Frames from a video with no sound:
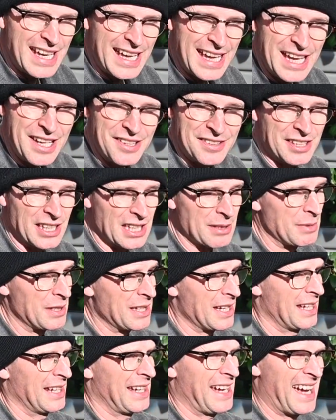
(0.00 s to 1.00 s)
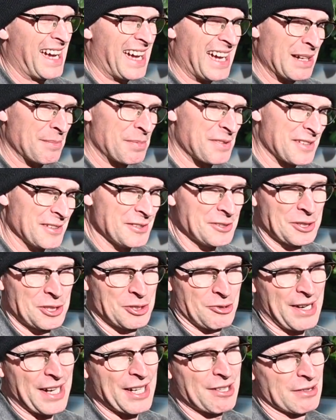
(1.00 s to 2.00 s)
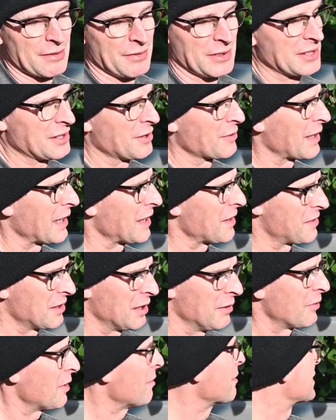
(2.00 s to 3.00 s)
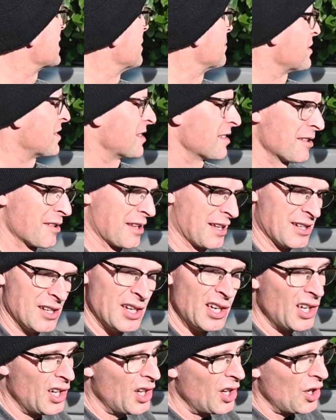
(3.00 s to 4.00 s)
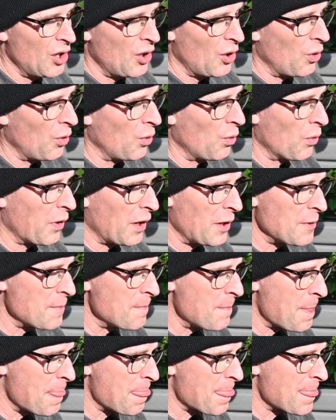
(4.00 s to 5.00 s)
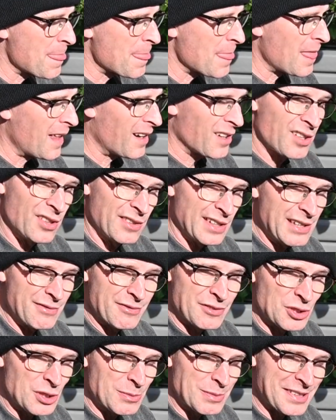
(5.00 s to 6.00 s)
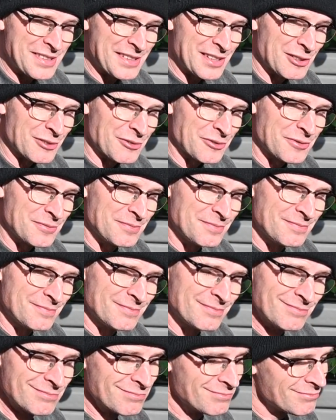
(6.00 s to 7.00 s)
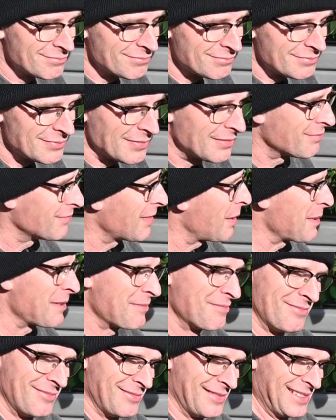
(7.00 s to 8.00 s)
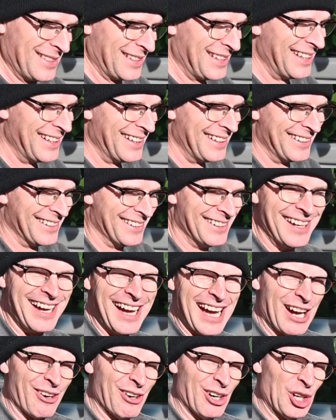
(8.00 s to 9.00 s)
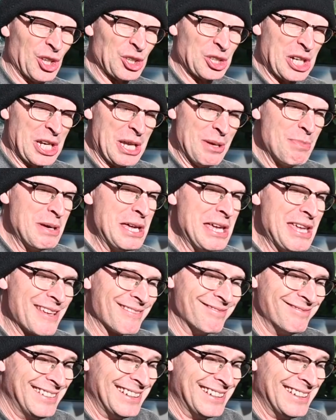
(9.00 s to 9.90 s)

It's going to be an absolute cracker if I do that. So I'm very tempted to do that. Although I could even do it myself. I mean, how hard can it be?